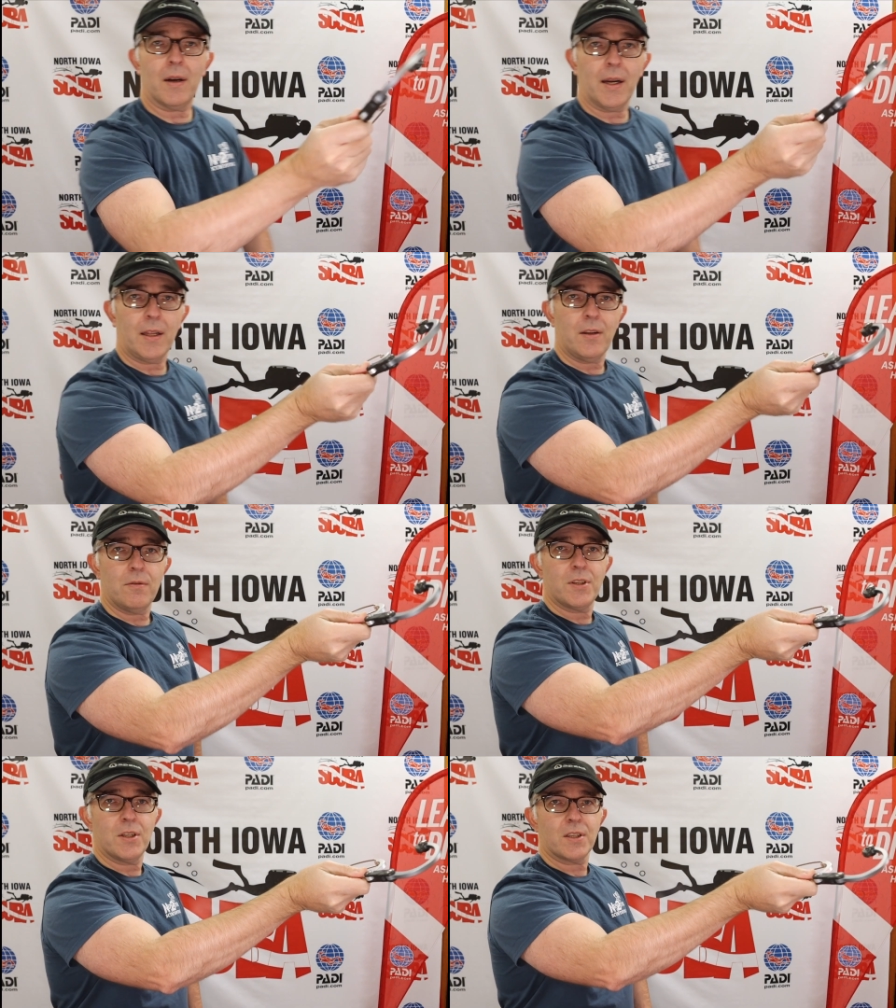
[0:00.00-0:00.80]
that I can
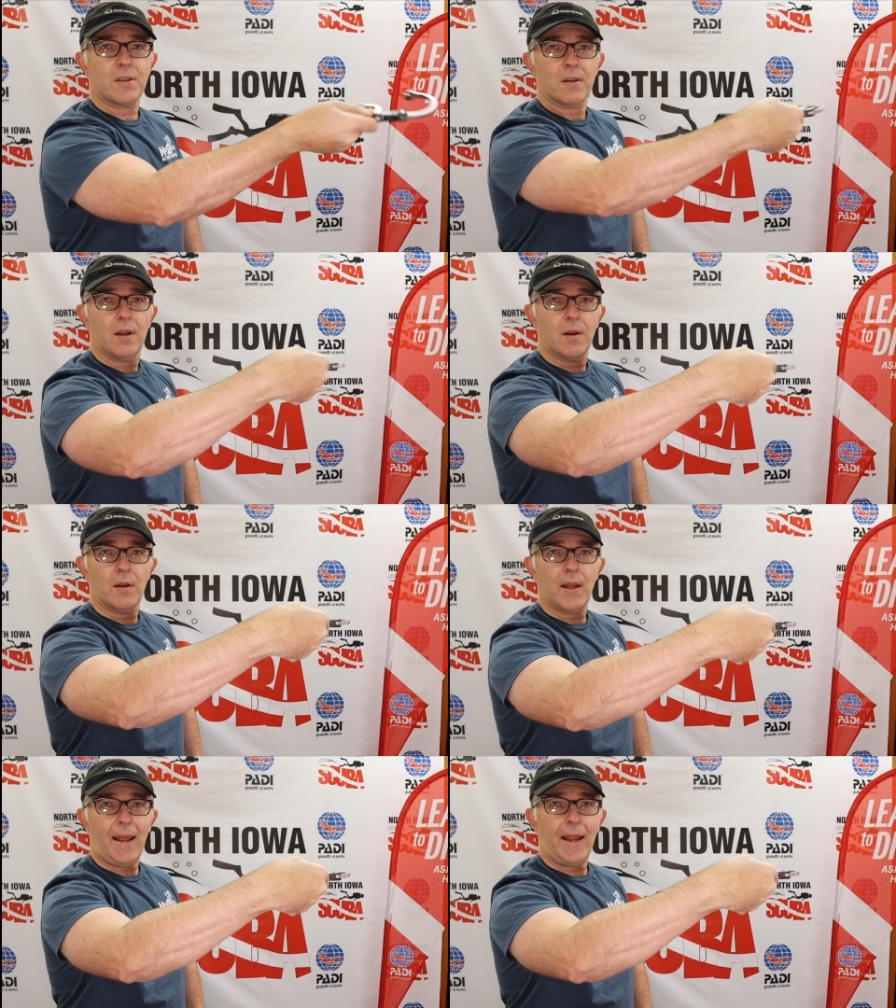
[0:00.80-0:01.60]
use just to
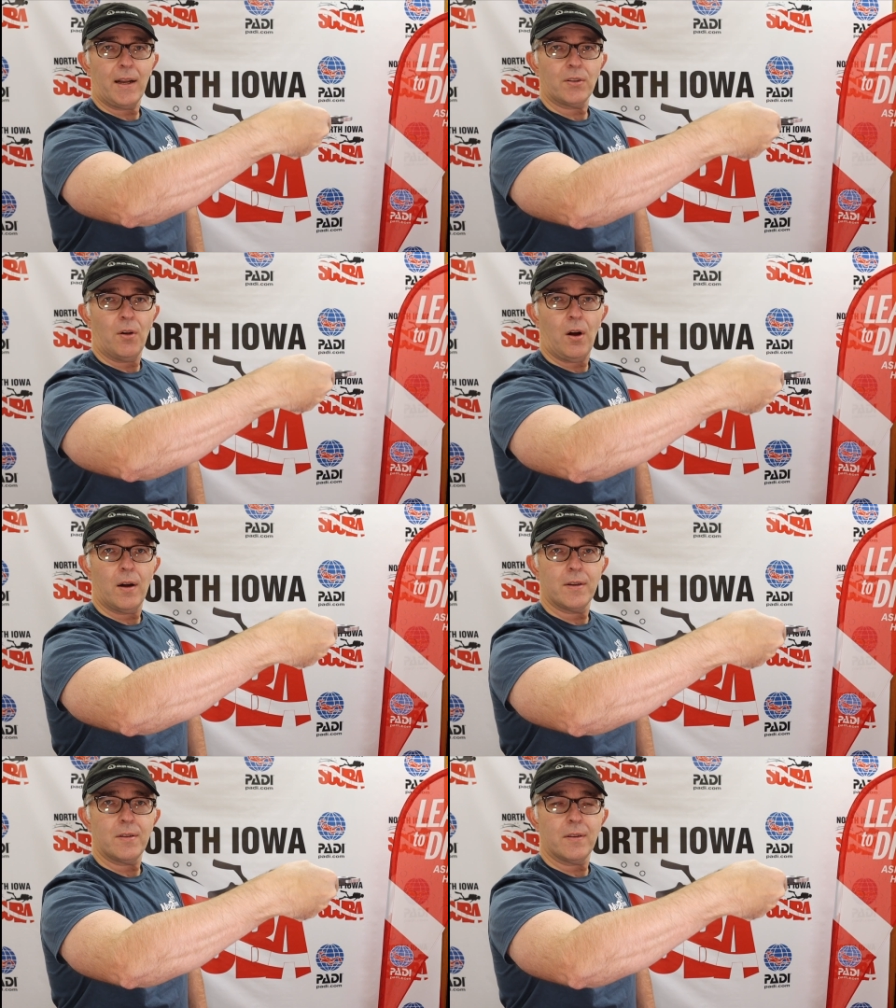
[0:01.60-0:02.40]
hanged
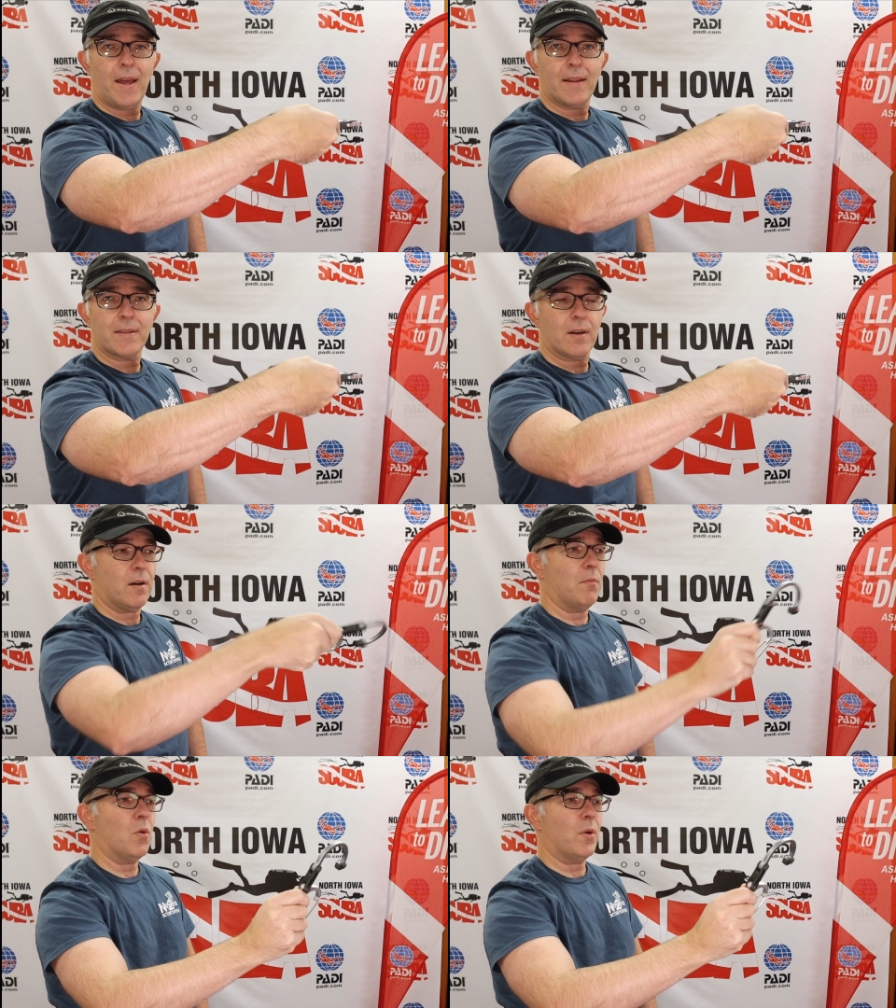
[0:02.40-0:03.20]
onto that
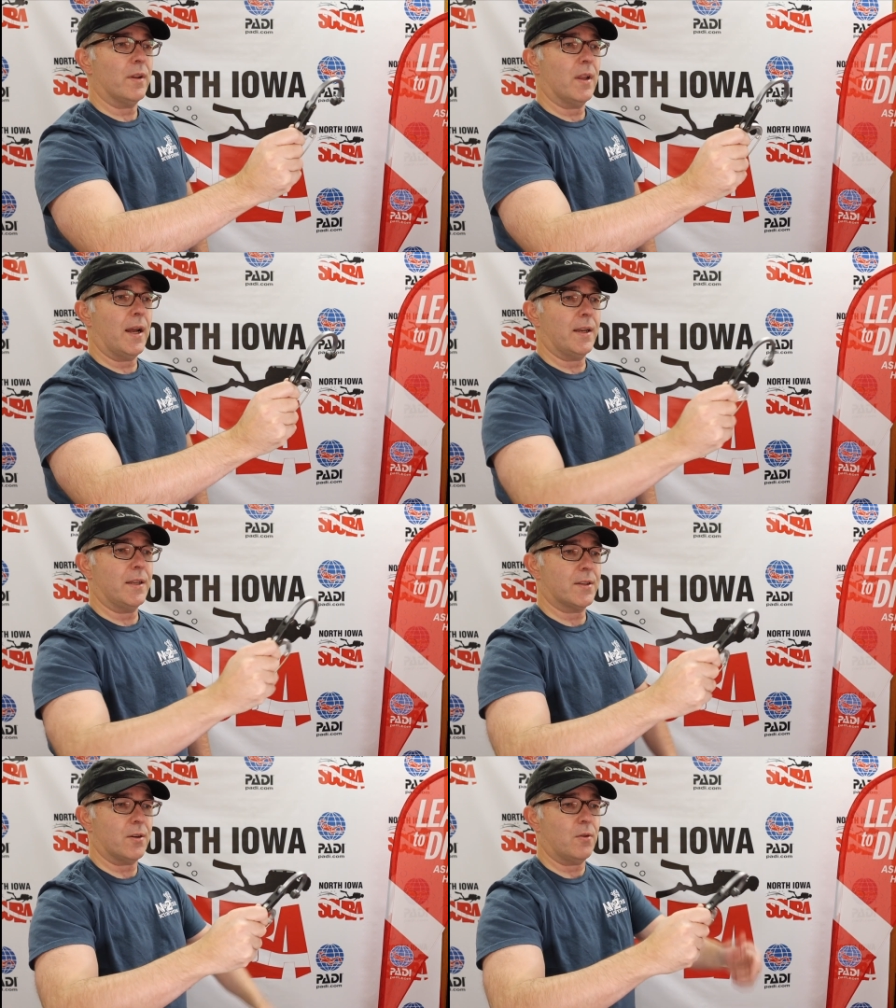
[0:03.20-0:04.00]
uh, mooring line.
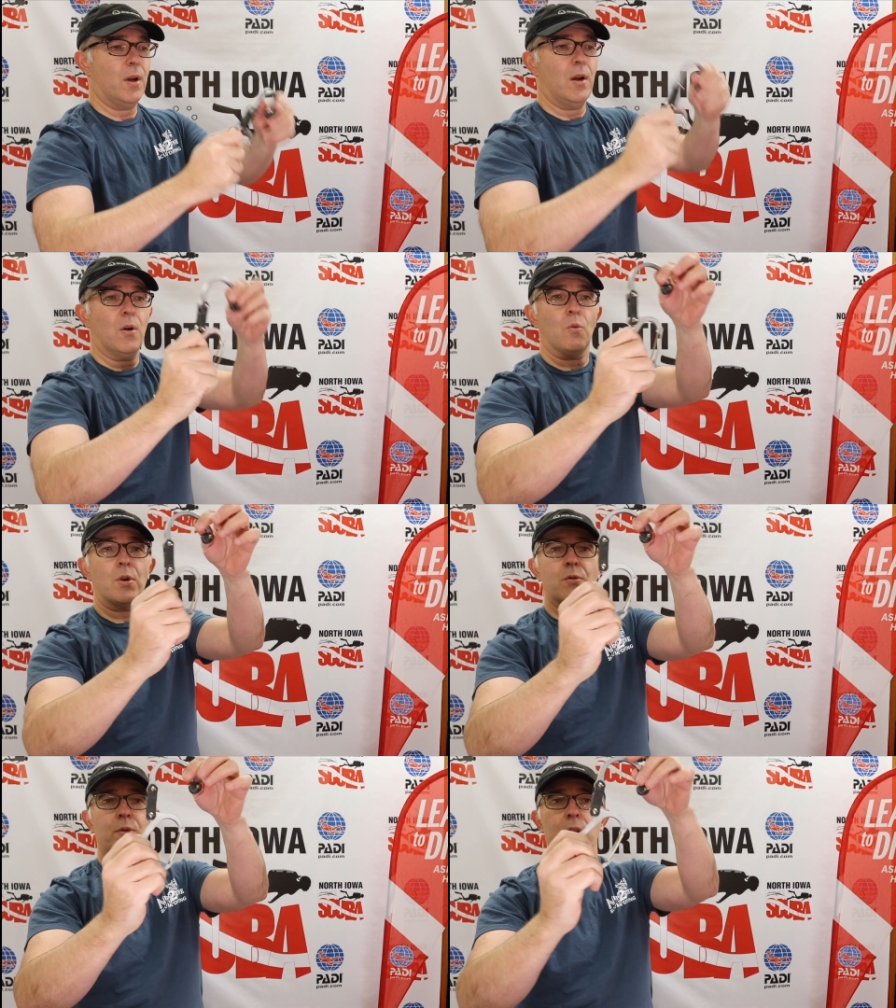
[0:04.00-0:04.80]
And so
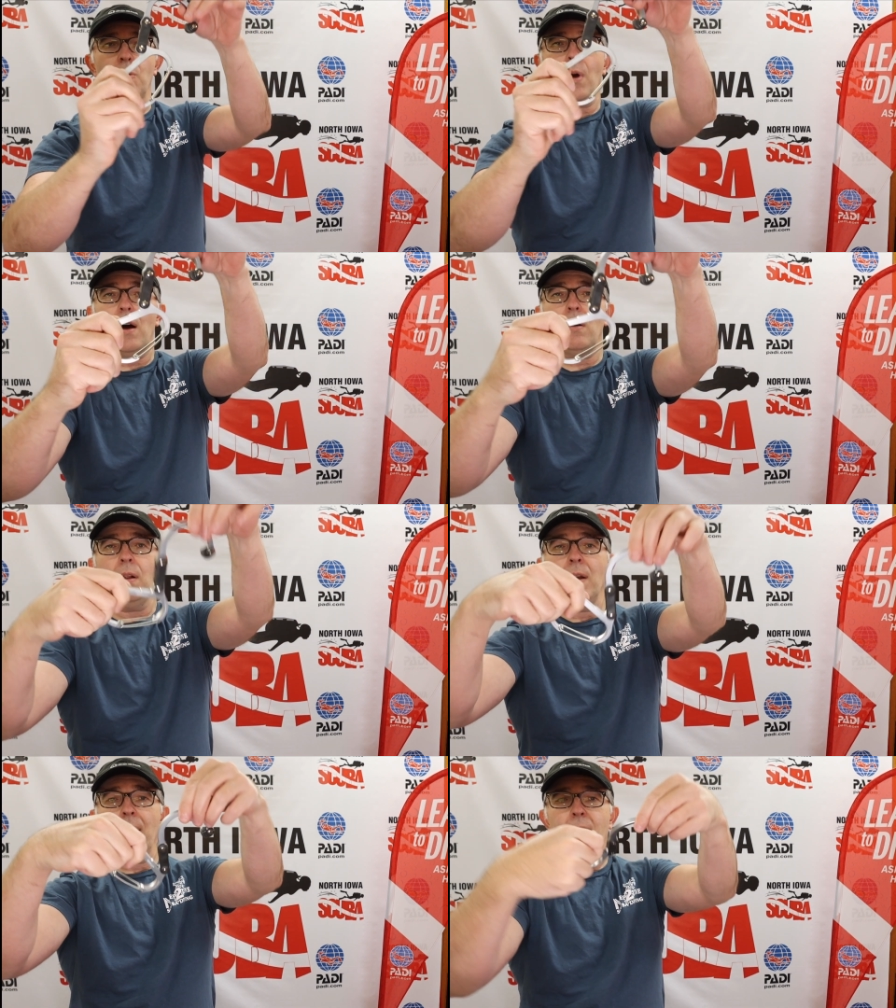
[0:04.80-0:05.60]
works really
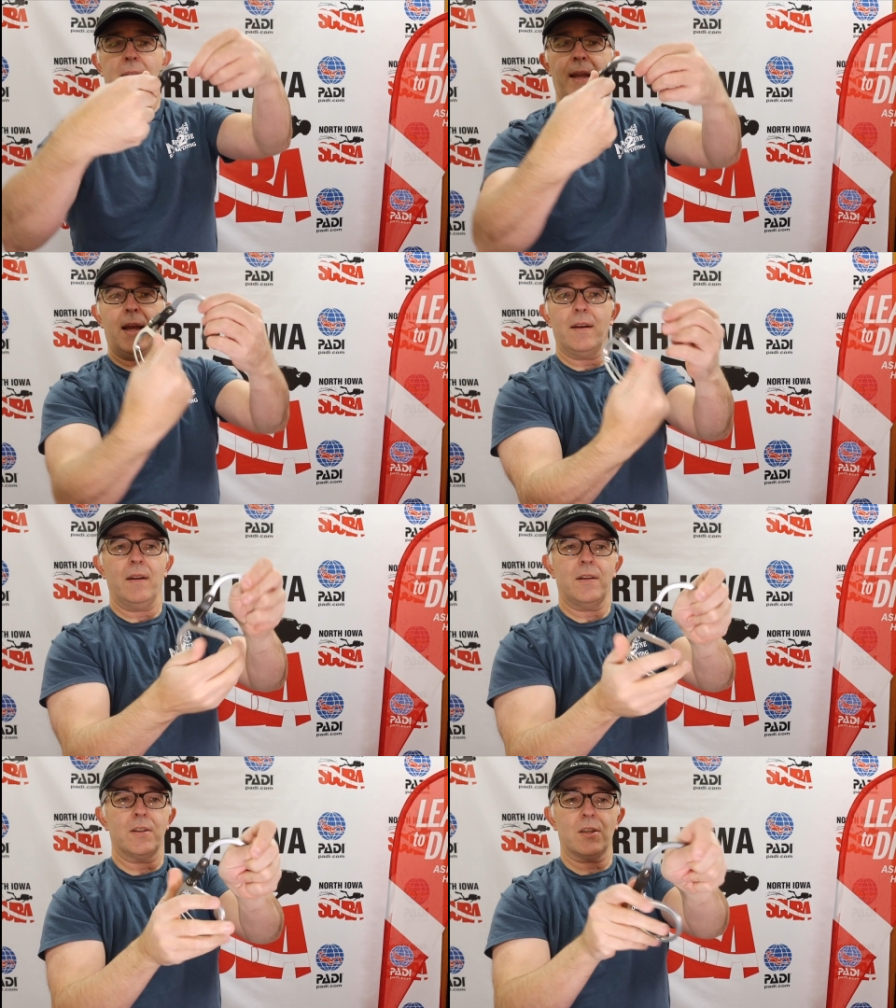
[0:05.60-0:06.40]
well. And
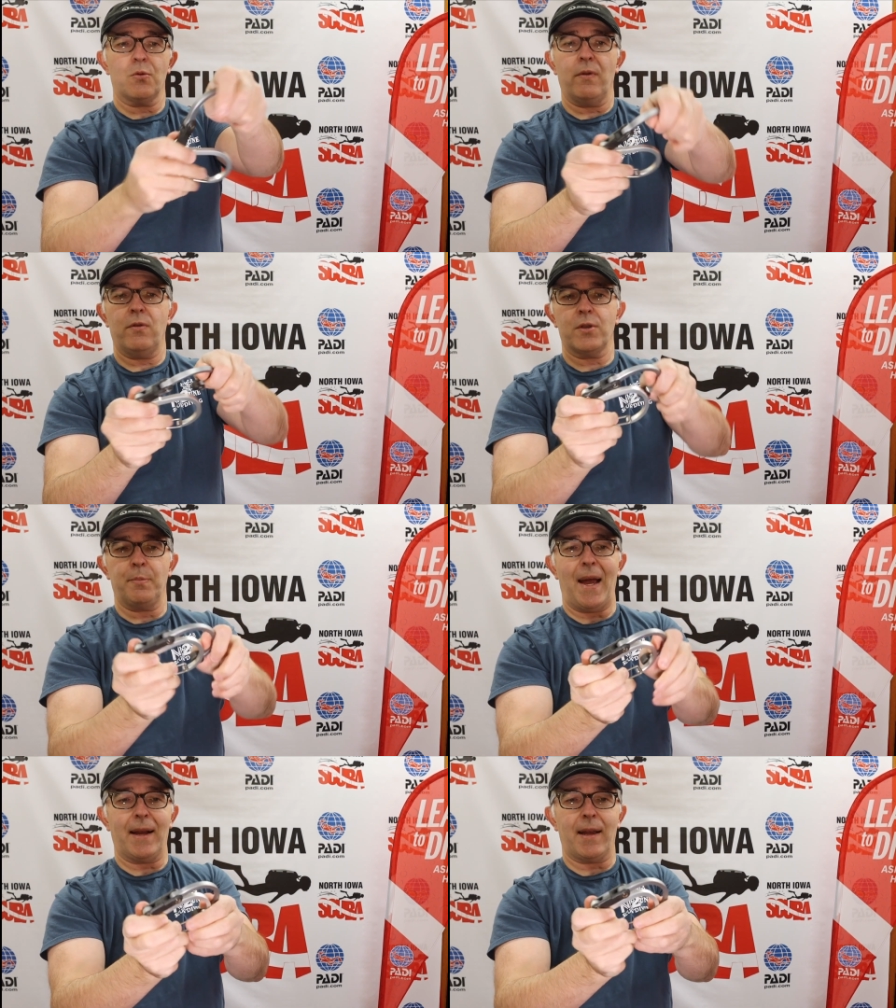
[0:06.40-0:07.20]
again, it just swivels
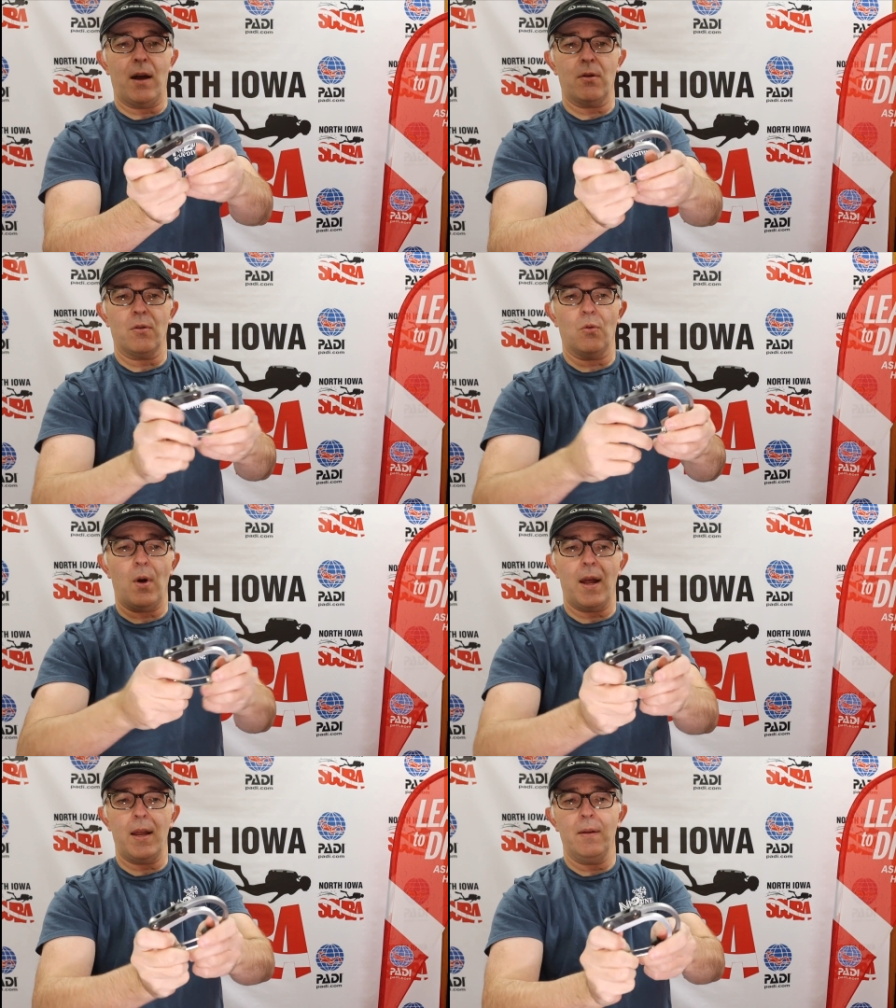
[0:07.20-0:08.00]
back out of the
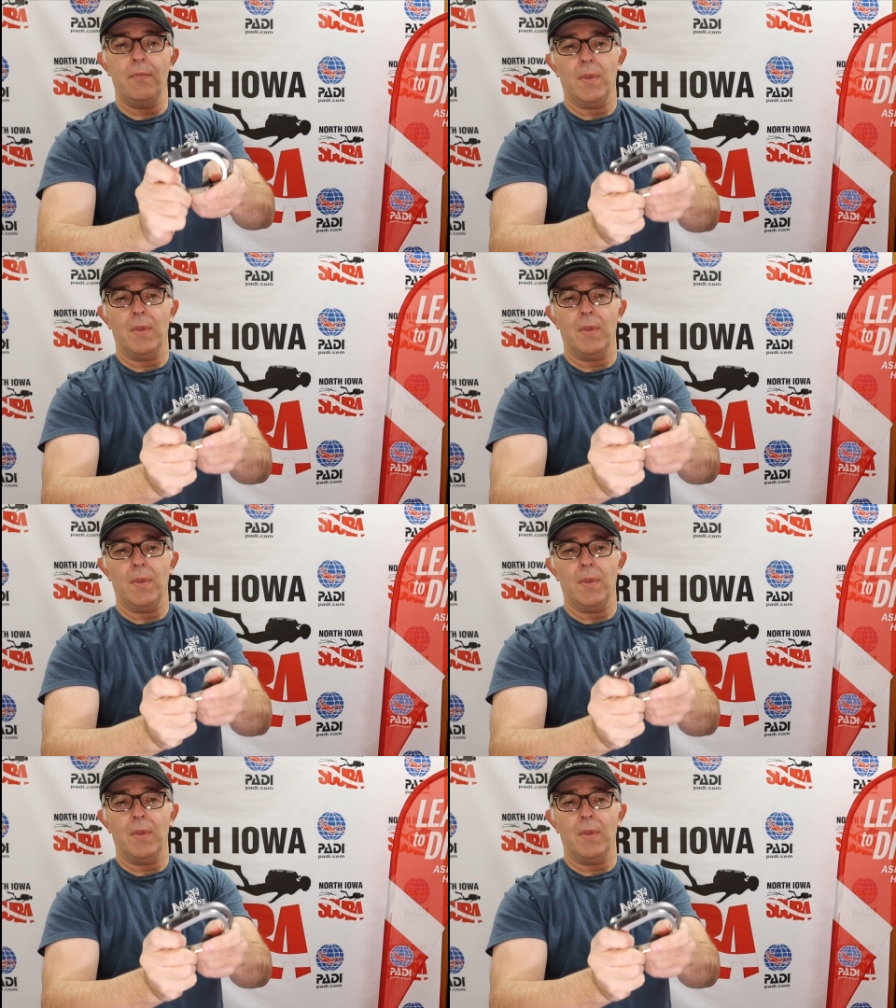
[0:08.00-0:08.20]
way